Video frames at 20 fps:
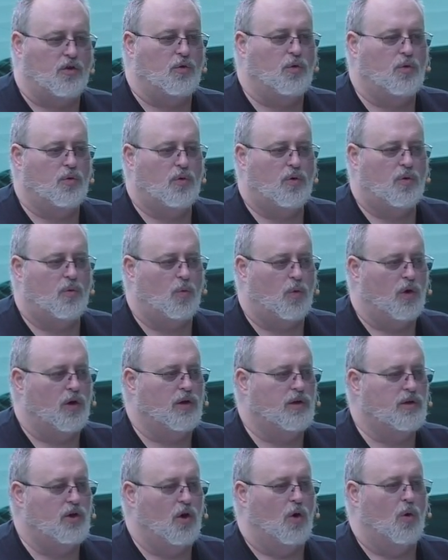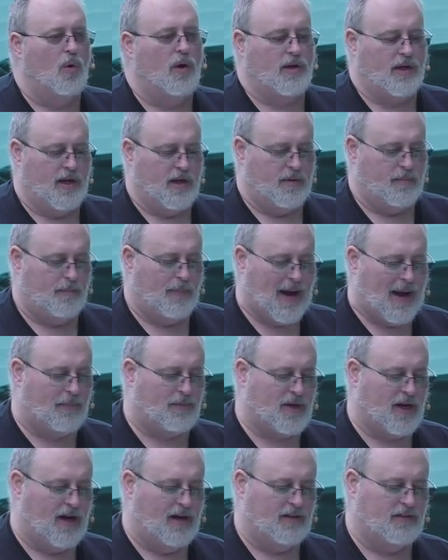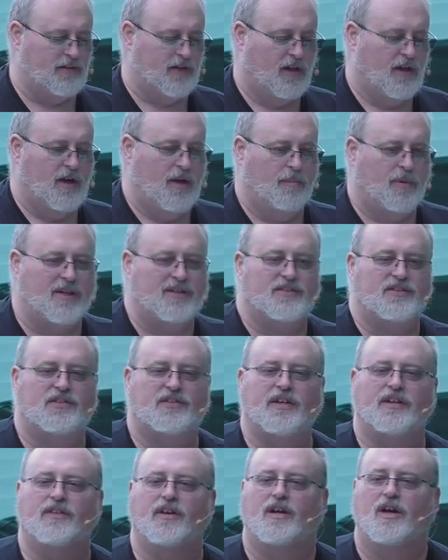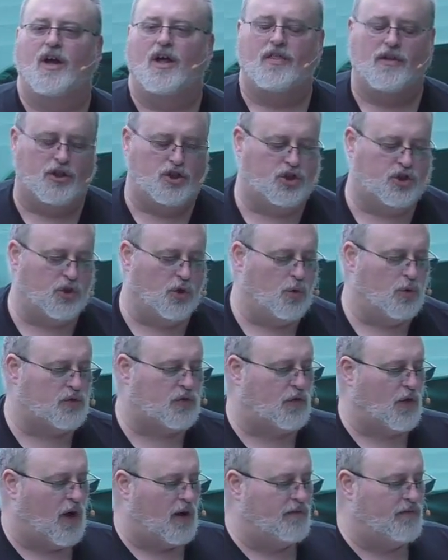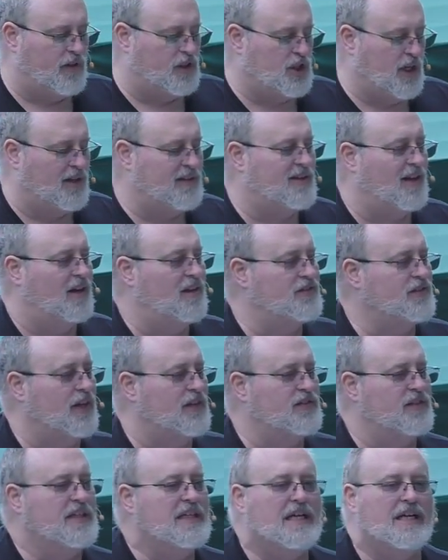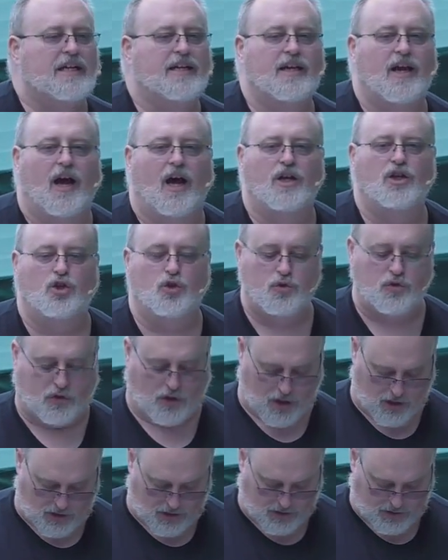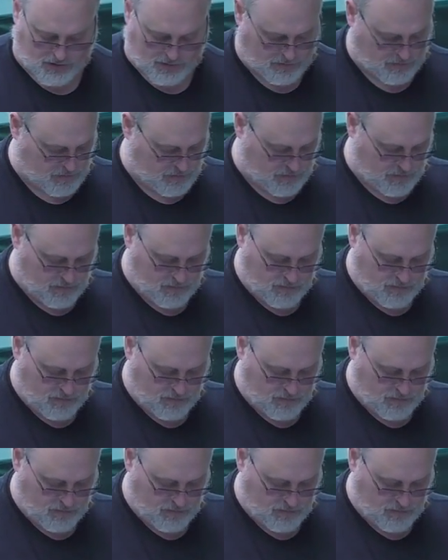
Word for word: So if you were a, a non-Yahweh follower and you didn't grow up with Jewish ethnic heritage and you wanted into the, the,